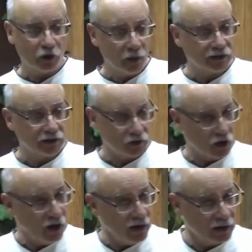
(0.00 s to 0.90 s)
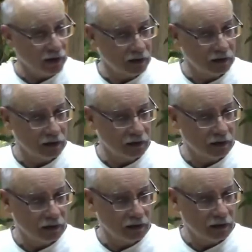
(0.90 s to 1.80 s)
quick to talk,
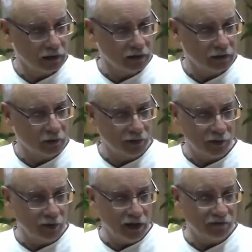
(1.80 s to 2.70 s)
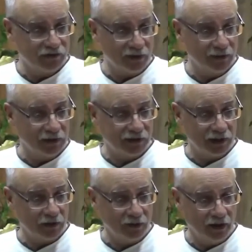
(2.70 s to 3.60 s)
whether we have something to
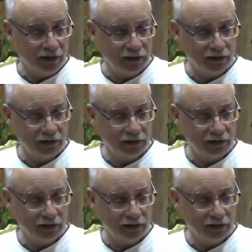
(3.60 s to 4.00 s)
say or not,